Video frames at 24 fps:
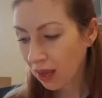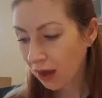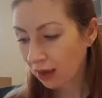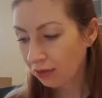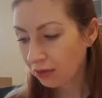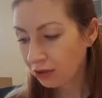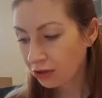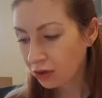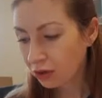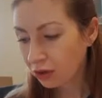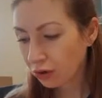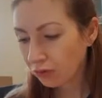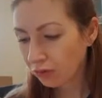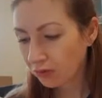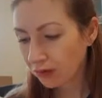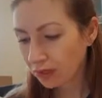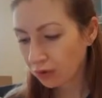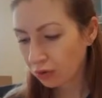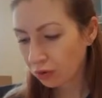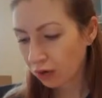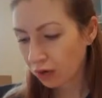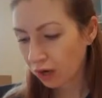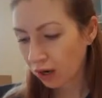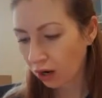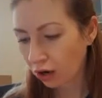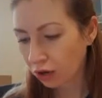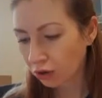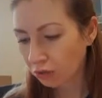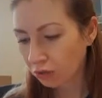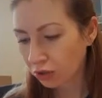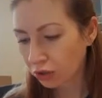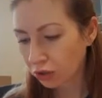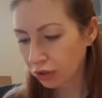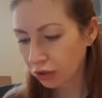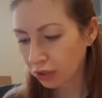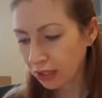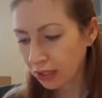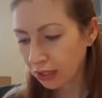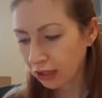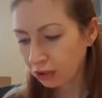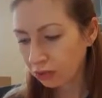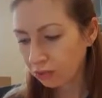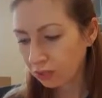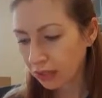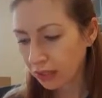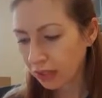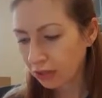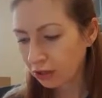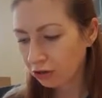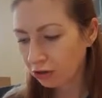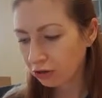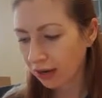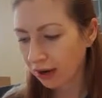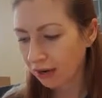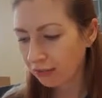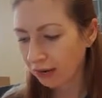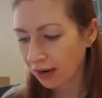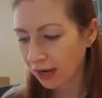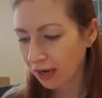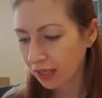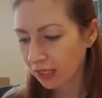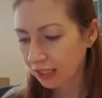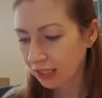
And the 2 of us were at home shooting hoops in the driveway,